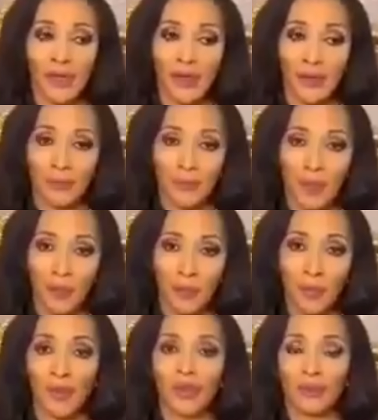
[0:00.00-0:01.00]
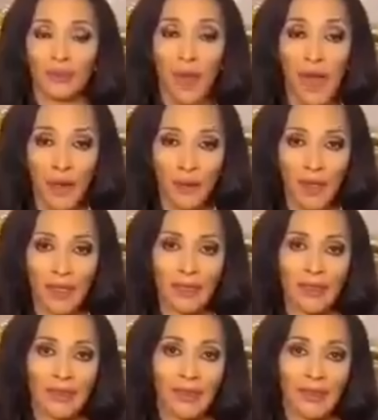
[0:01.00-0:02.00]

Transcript: um, with power